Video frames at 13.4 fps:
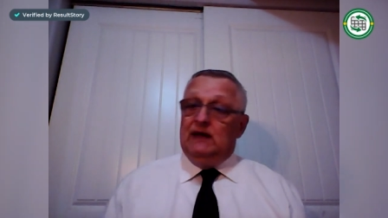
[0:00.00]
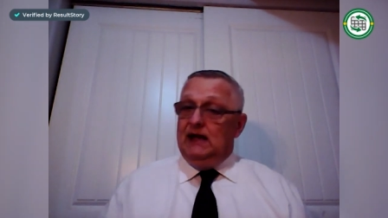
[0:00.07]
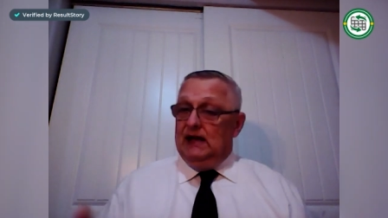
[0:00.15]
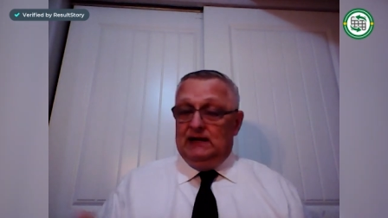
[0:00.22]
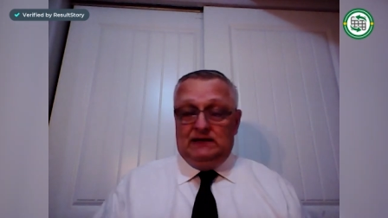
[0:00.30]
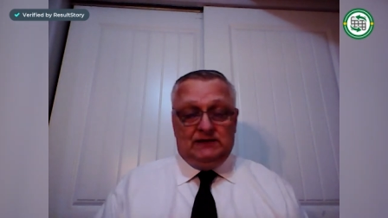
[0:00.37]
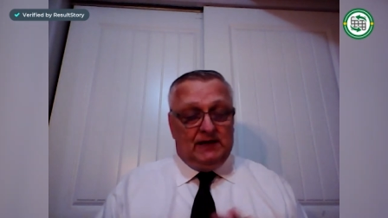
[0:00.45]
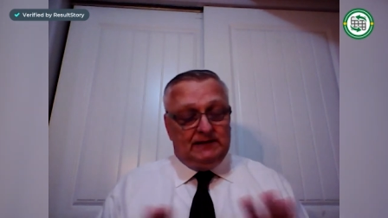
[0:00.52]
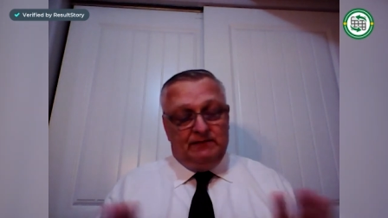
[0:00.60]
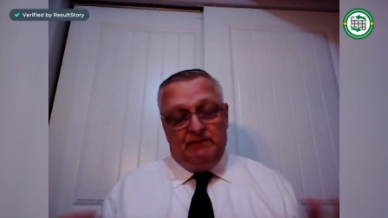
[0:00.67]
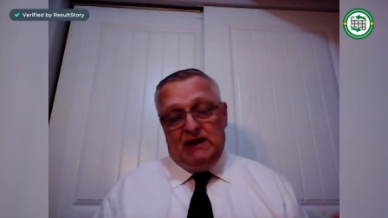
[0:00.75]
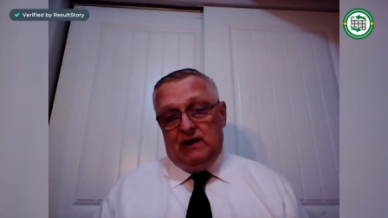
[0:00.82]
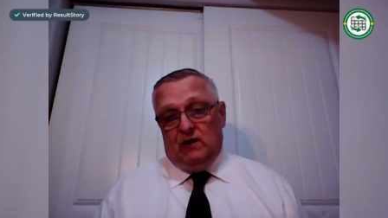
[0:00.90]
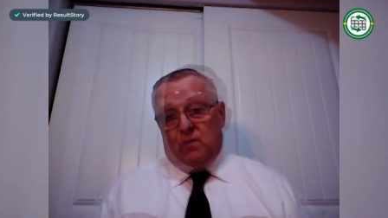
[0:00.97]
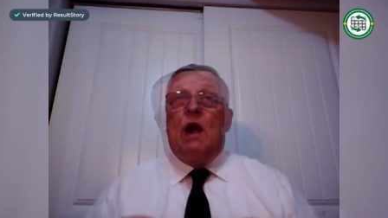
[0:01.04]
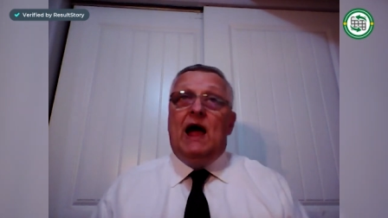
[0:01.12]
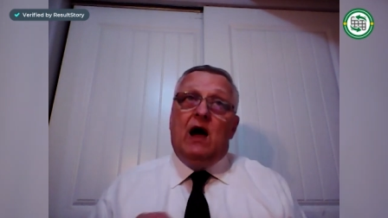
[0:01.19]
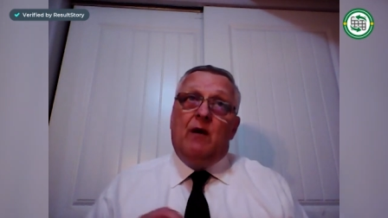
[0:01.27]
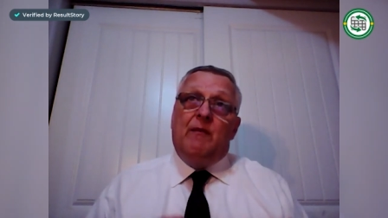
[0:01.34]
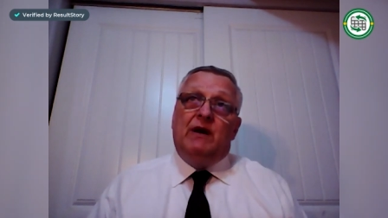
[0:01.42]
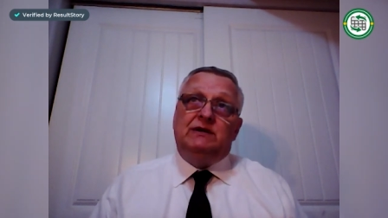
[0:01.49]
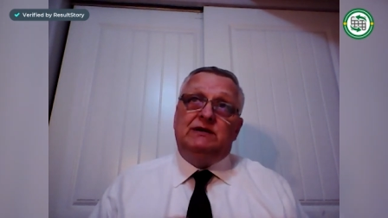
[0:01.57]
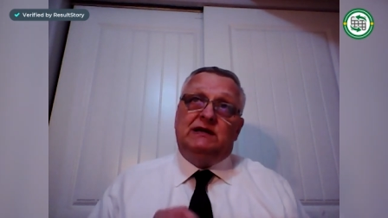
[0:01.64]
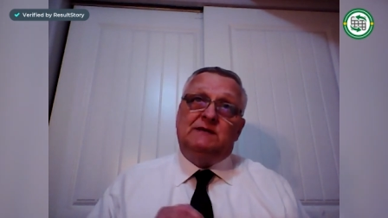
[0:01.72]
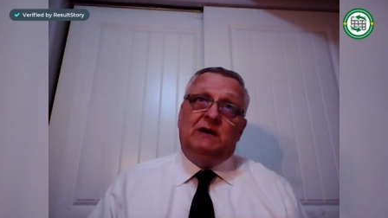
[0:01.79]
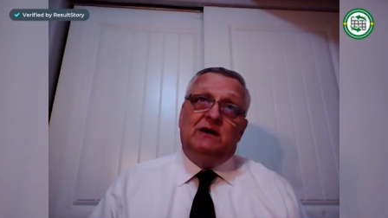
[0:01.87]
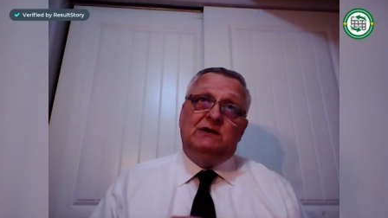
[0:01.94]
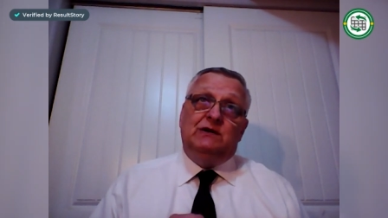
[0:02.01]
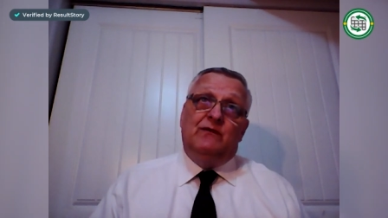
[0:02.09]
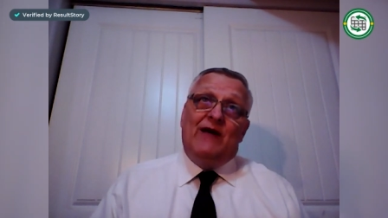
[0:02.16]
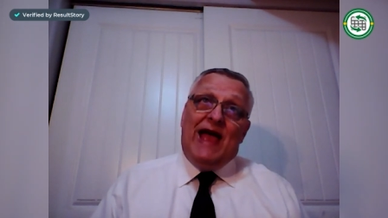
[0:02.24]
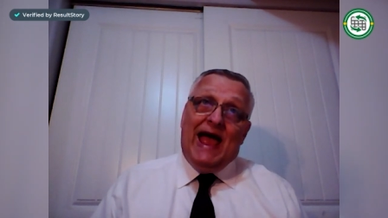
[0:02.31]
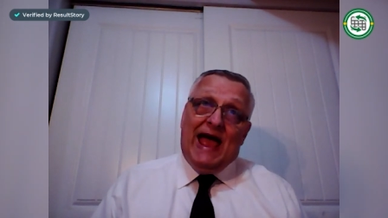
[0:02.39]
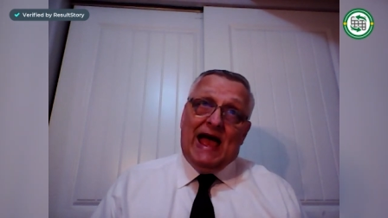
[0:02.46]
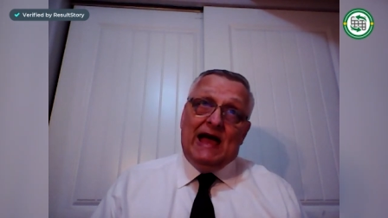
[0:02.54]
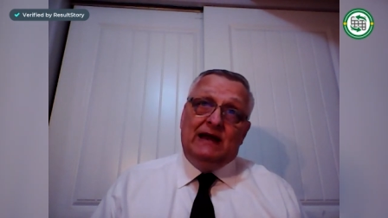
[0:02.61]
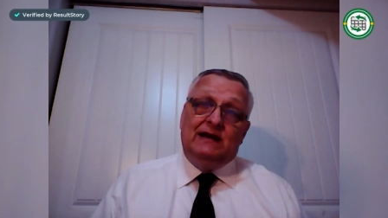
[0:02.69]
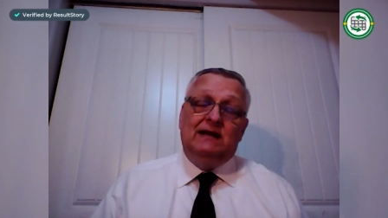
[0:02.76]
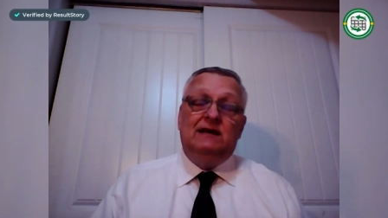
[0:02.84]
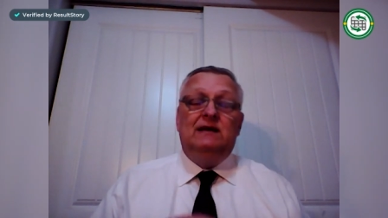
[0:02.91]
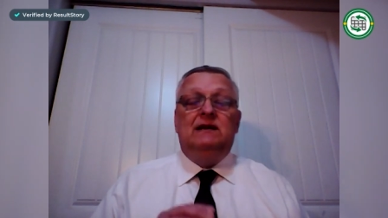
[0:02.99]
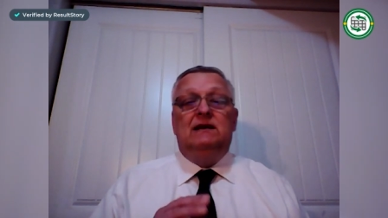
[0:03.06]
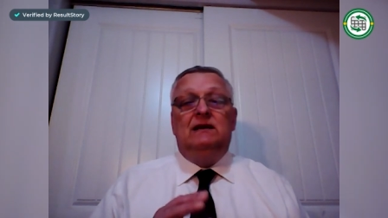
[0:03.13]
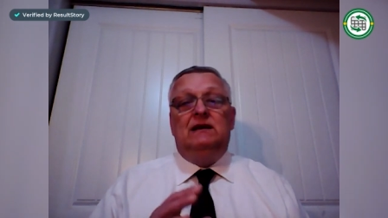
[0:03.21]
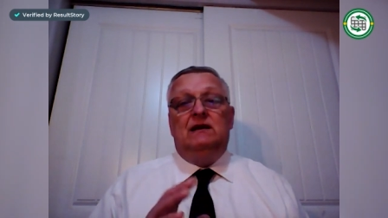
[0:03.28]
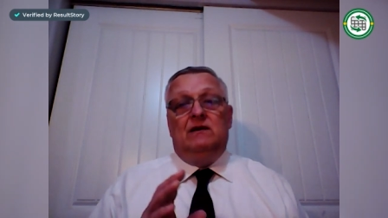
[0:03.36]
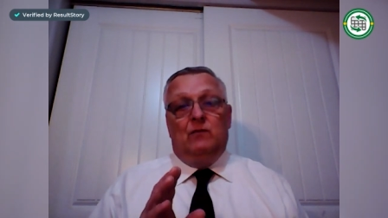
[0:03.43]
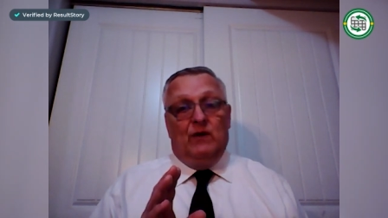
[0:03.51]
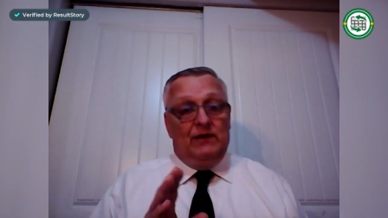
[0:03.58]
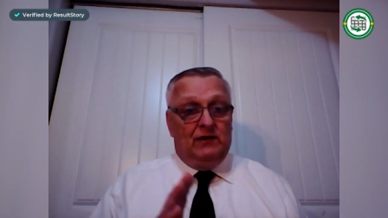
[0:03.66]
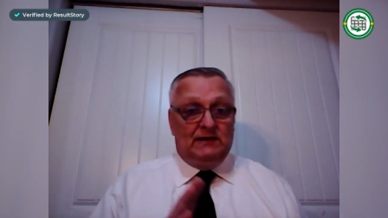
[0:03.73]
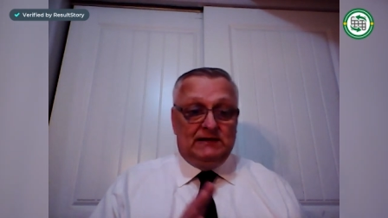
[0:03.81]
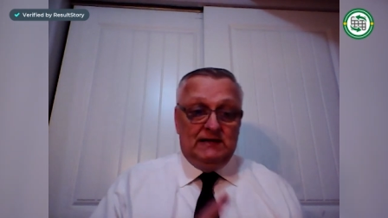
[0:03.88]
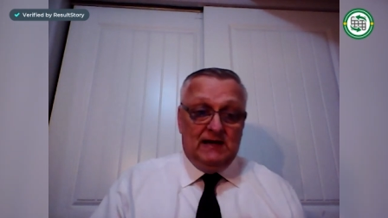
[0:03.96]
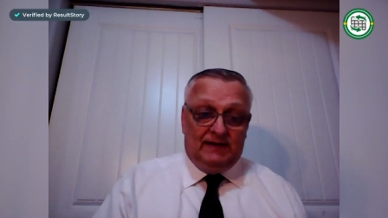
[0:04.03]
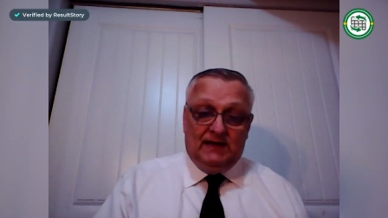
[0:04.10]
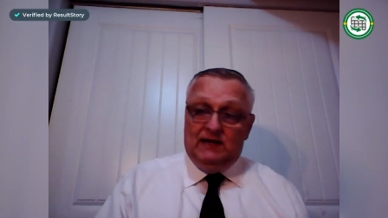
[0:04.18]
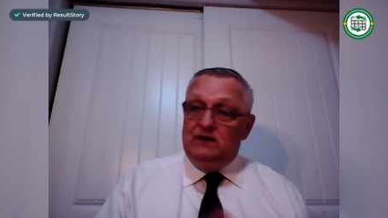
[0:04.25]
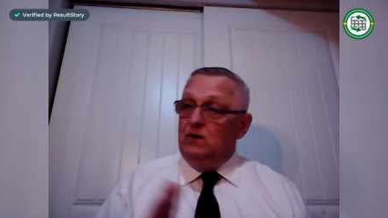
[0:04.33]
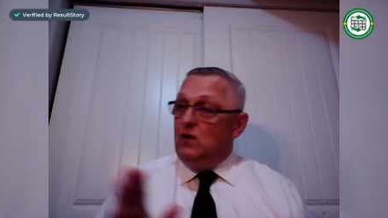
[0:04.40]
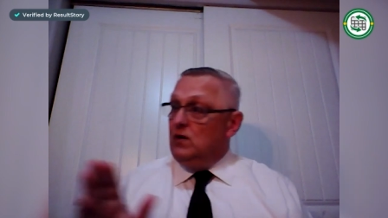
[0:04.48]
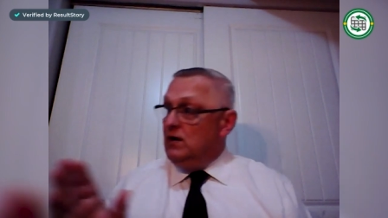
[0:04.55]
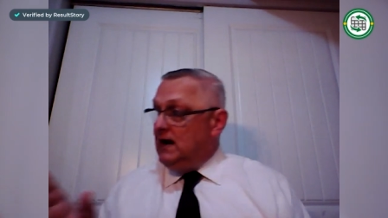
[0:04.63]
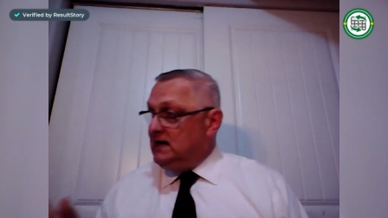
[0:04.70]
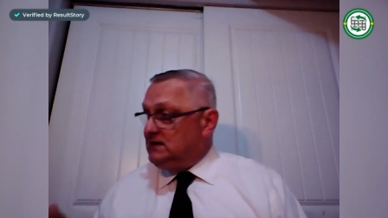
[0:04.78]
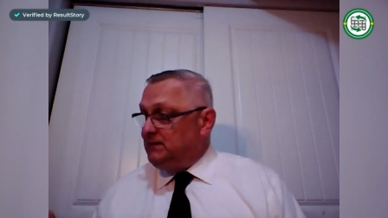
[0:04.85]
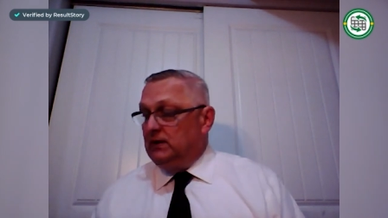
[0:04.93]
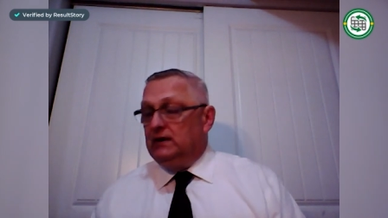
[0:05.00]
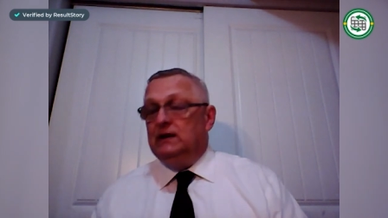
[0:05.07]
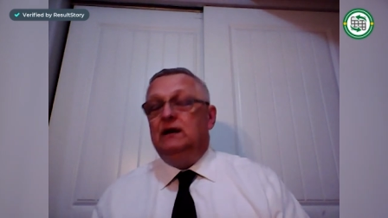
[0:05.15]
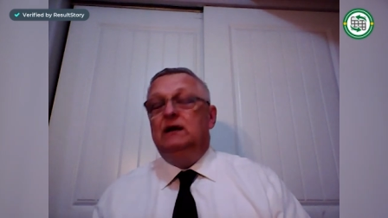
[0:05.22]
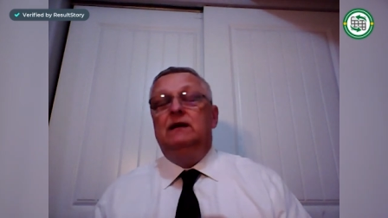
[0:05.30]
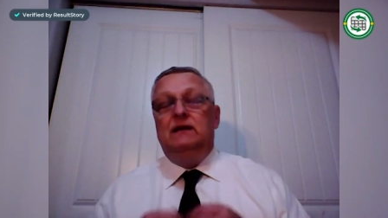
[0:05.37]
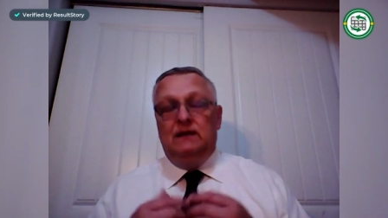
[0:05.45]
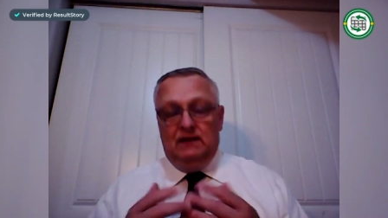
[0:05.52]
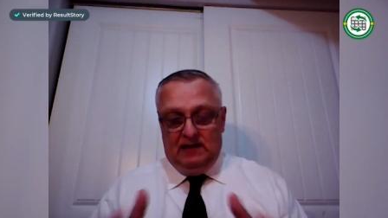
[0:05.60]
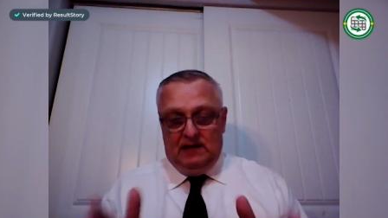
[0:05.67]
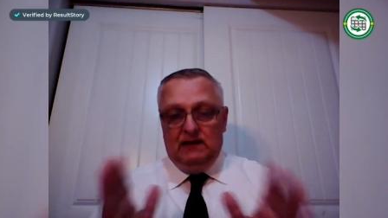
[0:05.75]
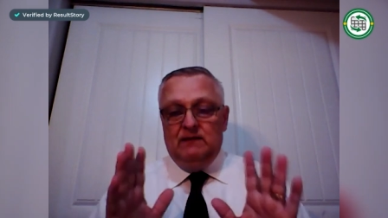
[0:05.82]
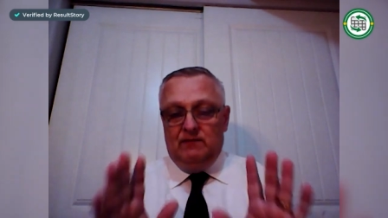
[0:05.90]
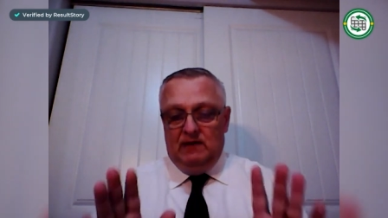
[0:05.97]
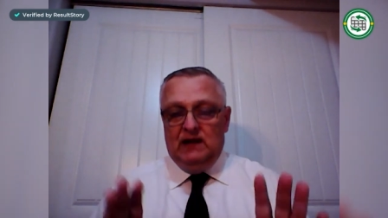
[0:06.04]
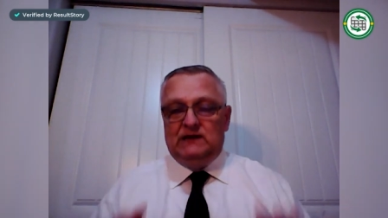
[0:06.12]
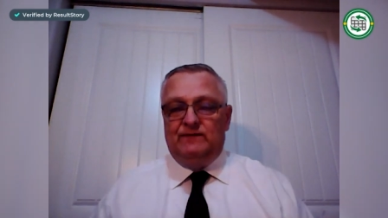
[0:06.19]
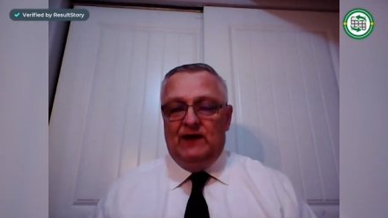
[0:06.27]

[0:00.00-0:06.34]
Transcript: And it doesn't matter how much experience you've had, whether it's nothing or expert, it's